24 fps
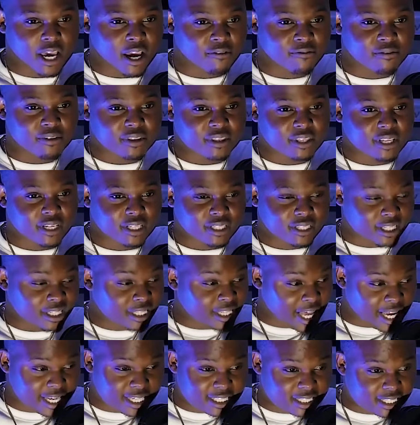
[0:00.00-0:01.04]
everything, the
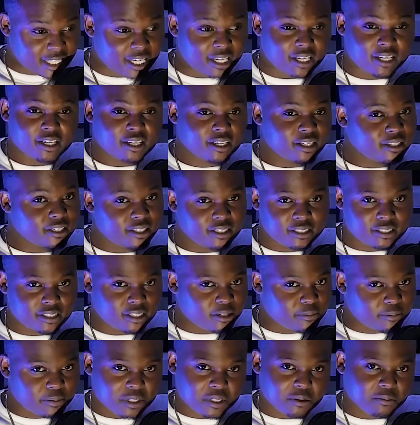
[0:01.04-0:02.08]
next thing is
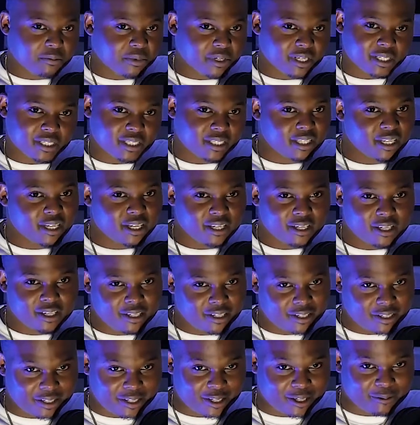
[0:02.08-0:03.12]
gonna be the biggest thing.
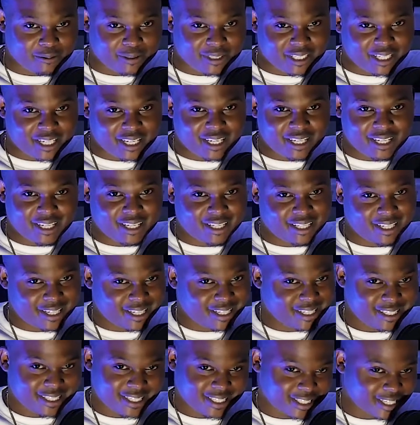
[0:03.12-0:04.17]
You know what I'm saying? And
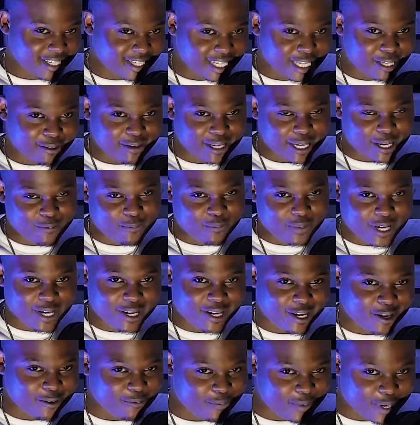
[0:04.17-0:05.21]
then it's just gonna keep getting
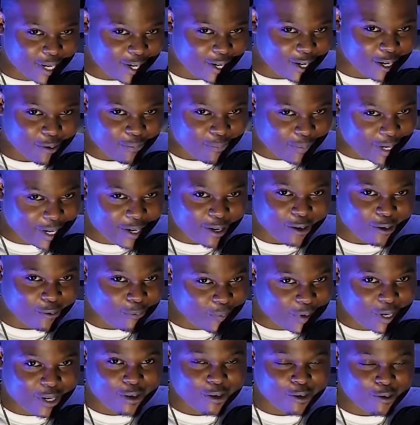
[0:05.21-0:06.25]
bigger and bigger and bigger
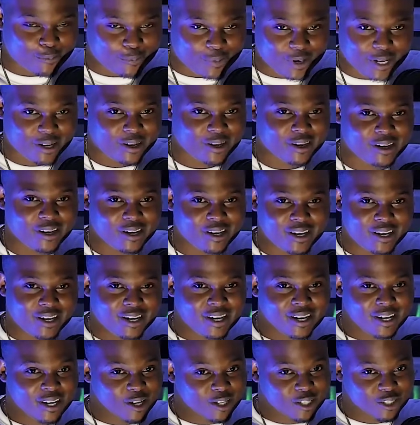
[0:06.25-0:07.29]
and bigger and bigger.
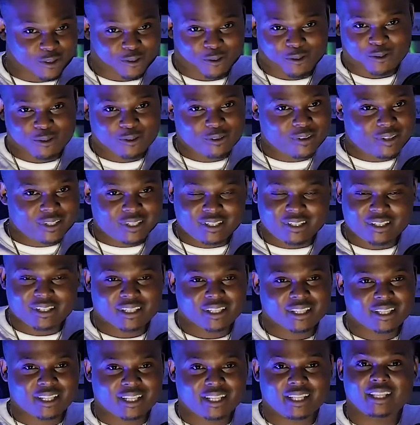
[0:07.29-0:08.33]
So.
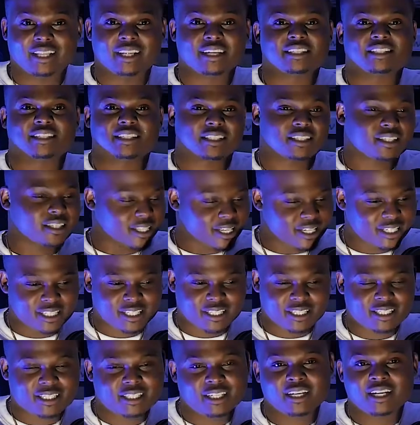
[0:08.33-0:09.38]
Let's just let's
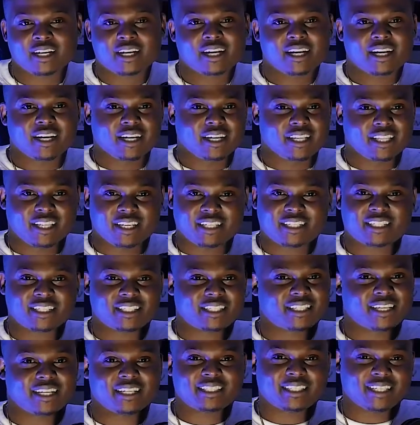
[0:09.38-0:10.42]
just let's
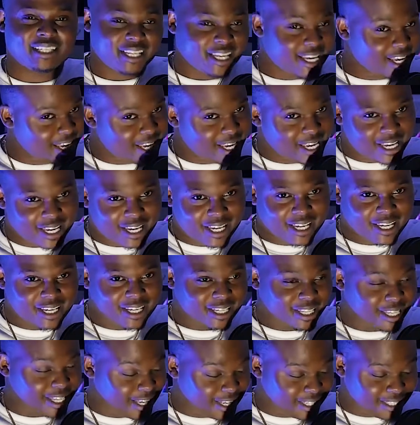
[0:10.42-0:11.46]
just say today
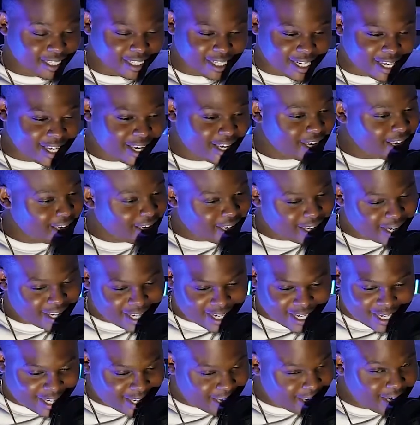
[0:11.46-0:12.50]
like today
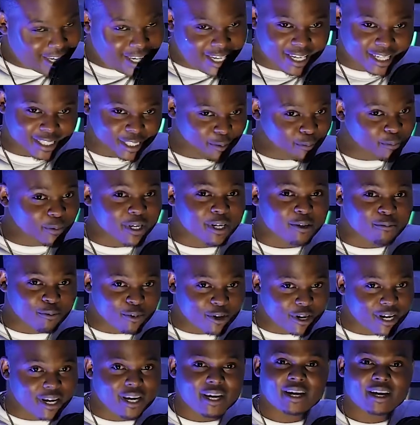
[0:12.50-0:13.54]
is a big
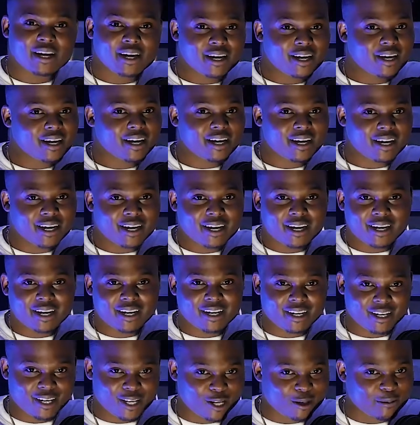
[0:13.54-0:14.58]
break.
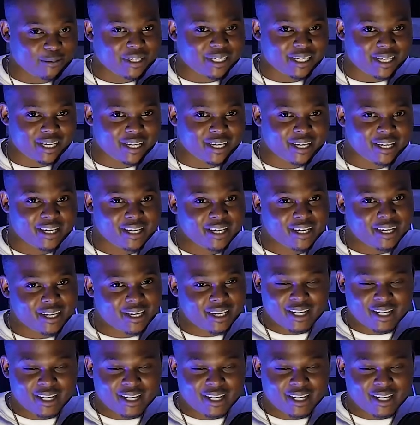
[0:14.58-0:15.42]
You know what I'm saying?